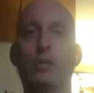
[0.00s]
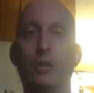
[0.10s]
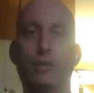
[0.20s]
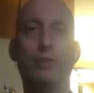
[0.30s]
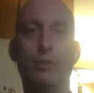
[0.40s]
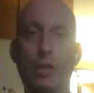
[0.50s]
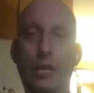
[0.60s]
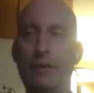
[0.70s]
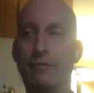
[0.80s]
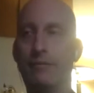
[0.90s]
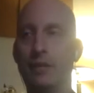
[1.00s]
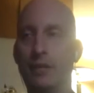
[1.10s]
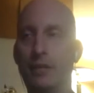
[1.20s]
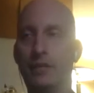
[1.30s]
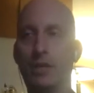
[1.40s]
of your life
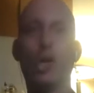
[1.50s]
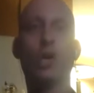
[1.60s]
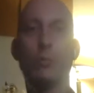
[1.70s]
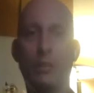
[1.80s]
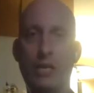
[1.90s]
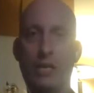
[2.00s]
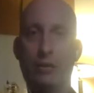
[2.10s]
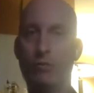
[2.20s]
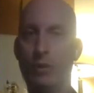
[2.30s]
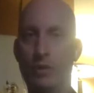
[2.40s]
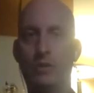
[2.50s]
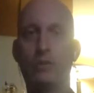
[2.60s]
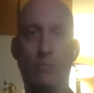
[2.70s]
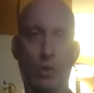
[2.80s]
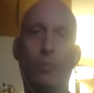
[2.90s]
is in harmony with
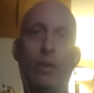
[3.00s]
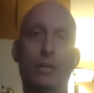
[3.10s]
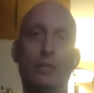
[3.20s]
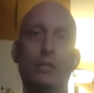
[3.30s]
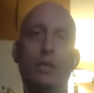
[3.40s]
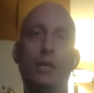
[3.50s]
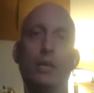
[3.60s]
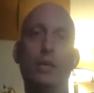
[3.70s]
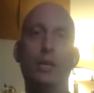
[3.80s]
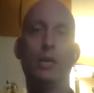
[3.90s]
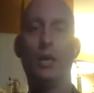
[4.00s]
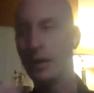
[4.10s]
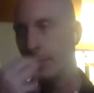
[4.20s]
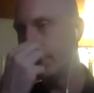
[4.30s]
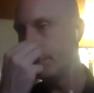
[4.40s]
the moment.
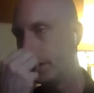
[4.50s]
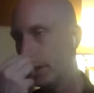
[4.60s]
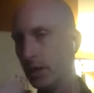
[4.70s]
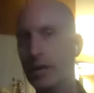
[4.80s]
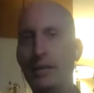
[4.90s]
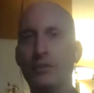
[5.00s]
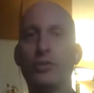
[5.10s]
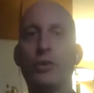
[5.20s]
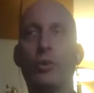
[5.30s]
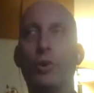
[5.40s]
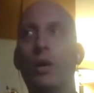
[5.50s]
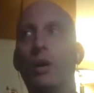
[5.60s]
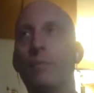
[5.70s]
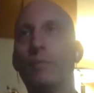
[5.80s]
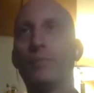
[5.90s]
And so
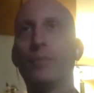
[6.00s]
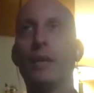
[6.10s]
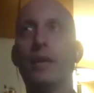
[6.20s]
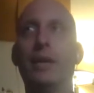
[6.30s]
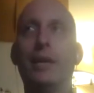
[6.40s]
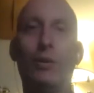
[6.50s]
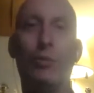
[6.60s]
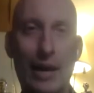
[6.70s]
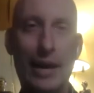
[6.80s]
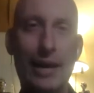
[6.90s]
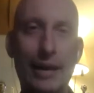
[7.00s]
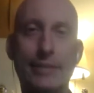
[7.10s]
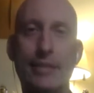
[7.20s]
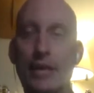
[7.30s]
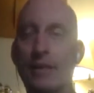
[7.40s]
in a way,
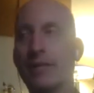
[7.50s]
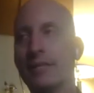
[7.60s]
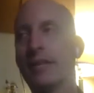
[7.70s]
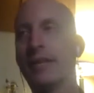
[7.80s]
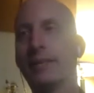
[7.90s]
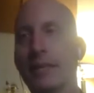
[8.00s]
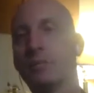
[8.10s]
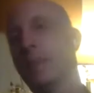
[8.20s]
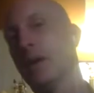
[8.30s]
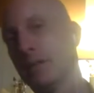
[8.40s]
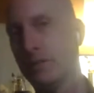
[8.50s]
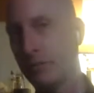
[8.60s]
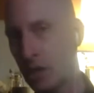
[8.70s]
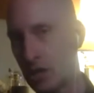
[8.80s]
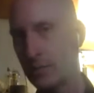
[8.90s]
it's kind of like saying that's positive
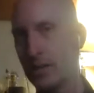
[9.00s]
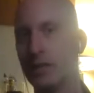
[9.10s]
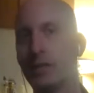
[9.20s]
karma.